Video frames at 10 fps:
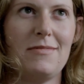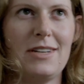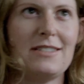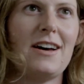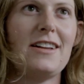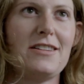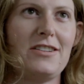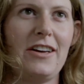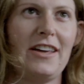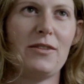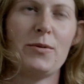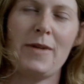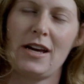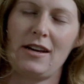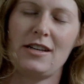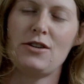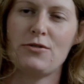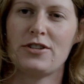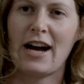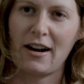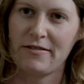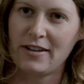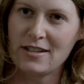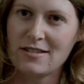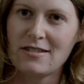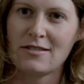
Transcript: It's not necessarily that we're making huge sacrifices